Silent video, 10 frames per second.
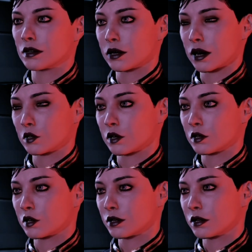I thought the
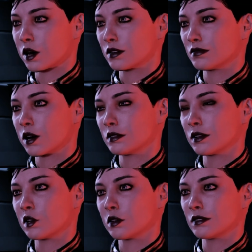war would close most
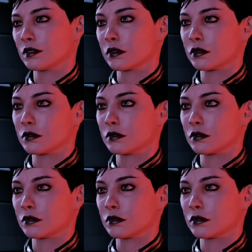schools.